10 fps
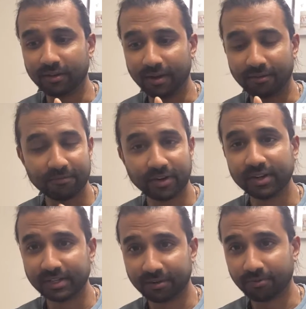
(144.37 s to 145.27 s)
a very
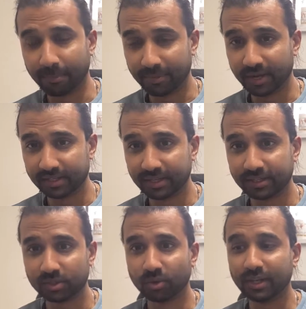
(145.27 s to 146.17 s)
different person,
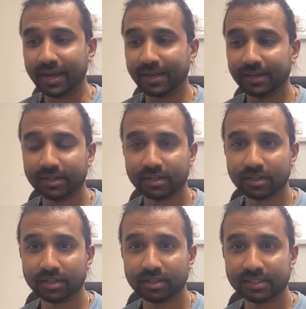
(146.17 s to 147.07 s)
so that it
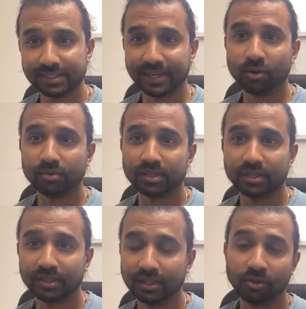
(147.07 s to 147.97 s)
sells
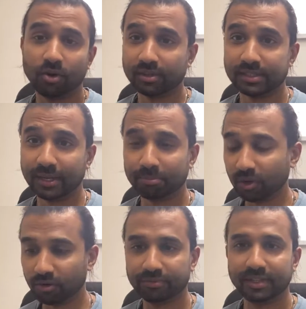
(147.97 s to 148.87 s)
the concept
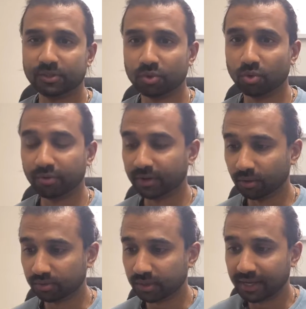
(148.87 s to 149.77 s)
of this story
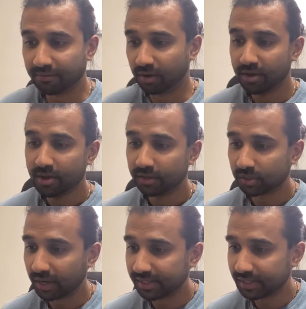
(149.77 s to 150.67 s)
altogether.
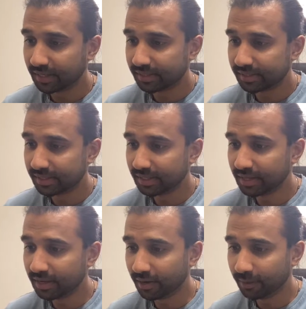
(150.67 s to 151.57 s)
So as you can see
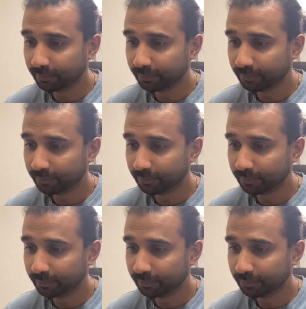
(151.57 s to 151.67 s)
here,